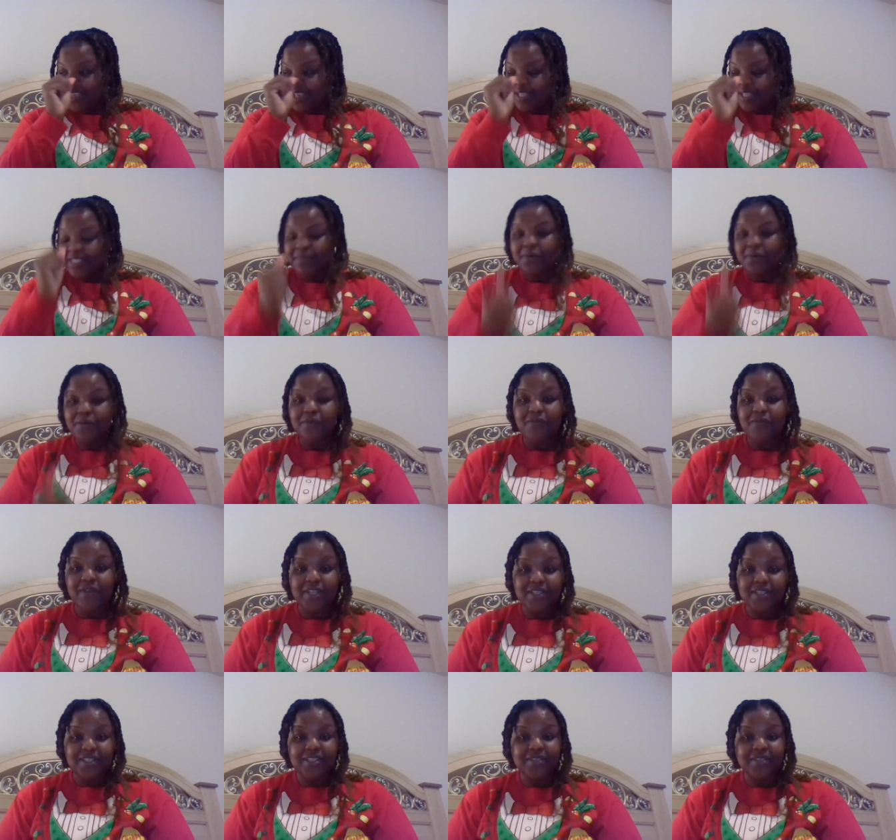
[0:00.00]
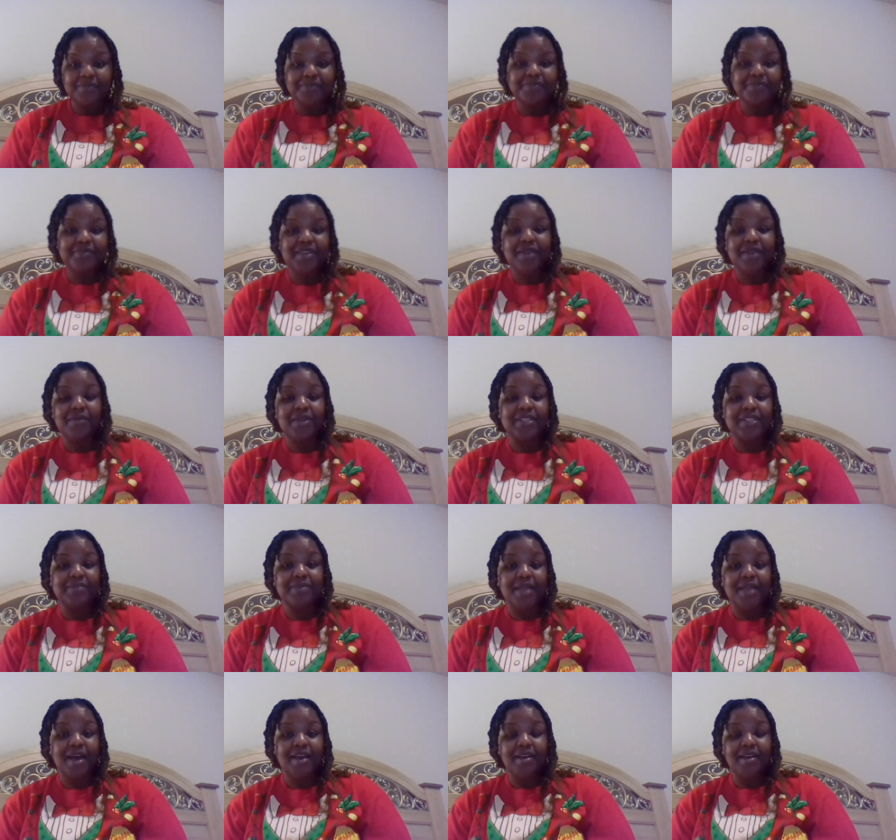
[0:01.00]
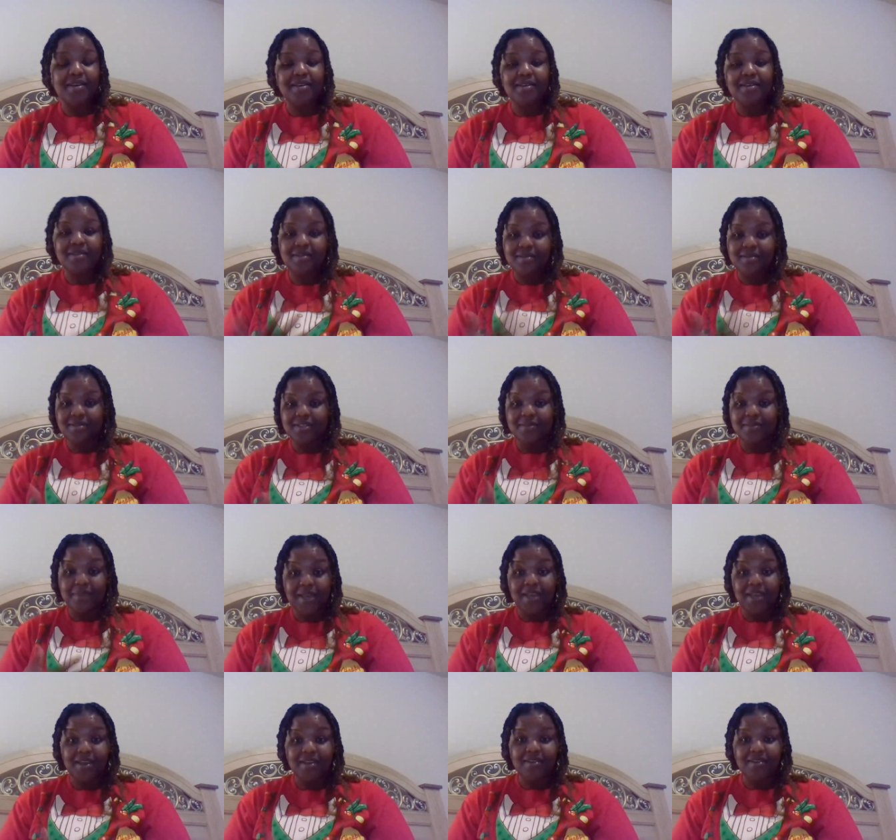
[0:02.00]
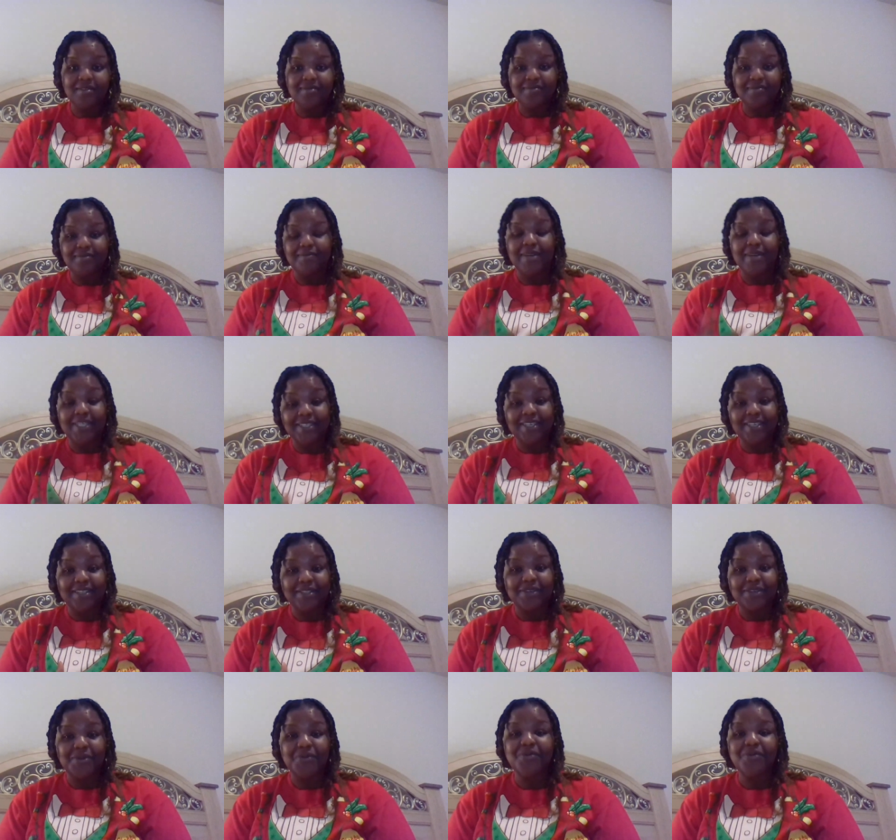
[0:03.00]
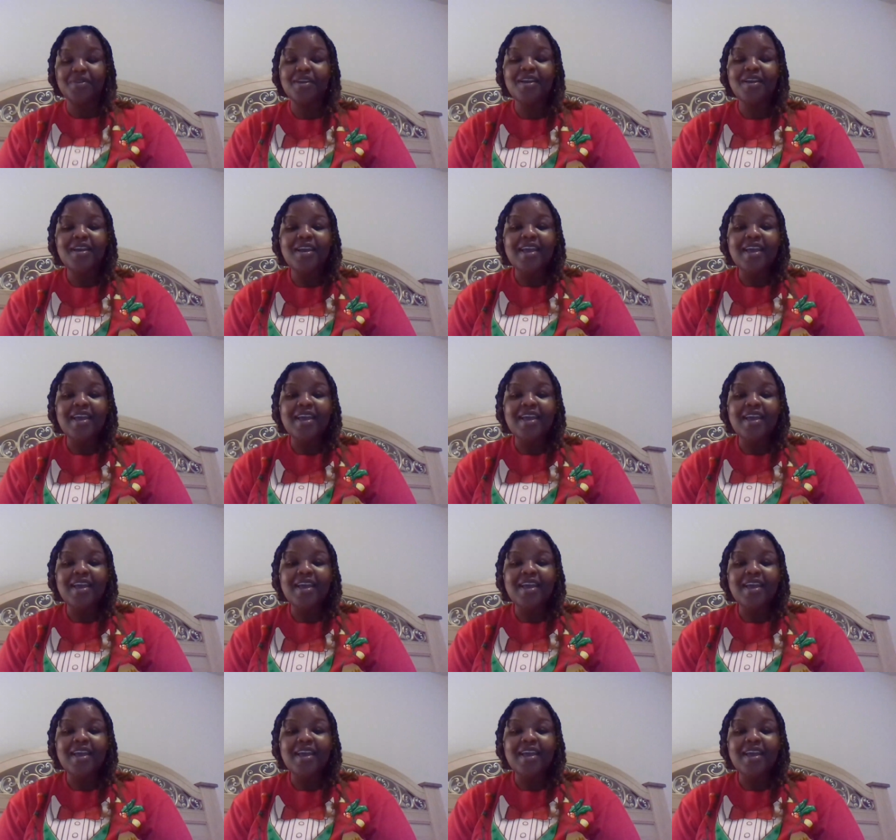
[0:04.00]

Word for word: he spoke French. He was Black to me, my skin tone,